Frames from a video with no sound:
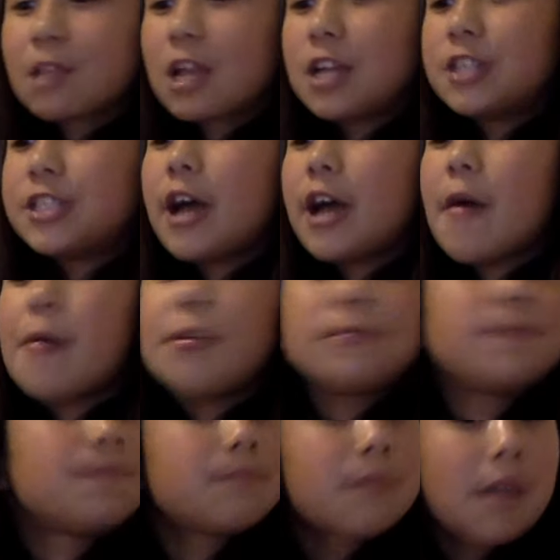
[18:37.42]
So
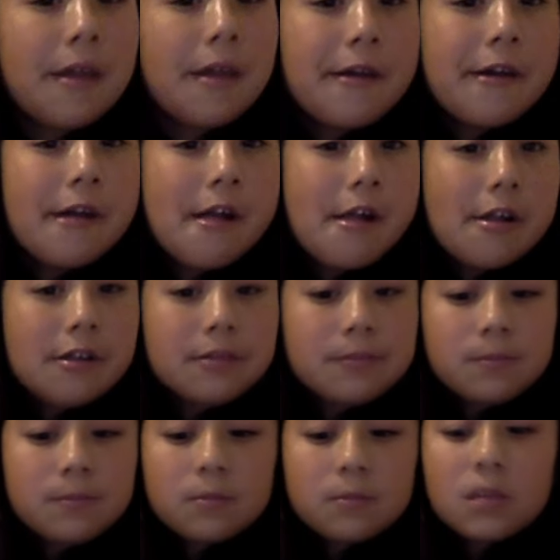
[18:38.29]

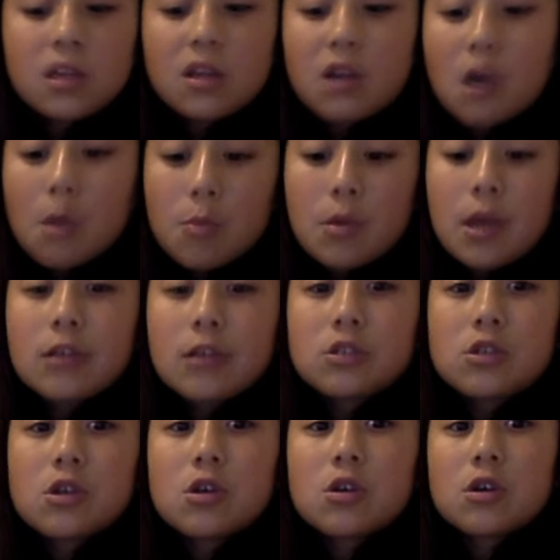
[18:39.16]
the
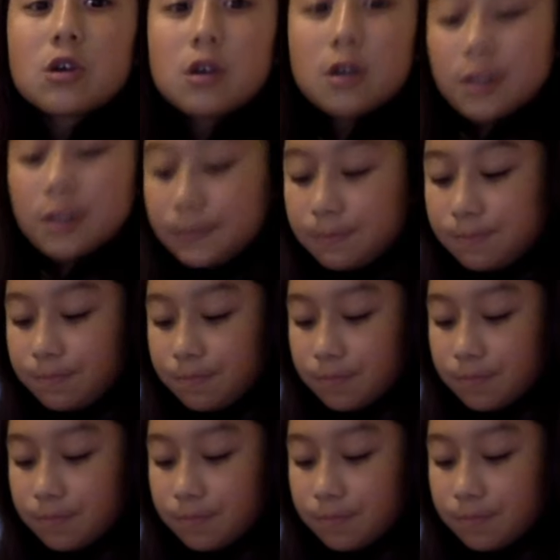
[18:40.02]
cupcakes look good.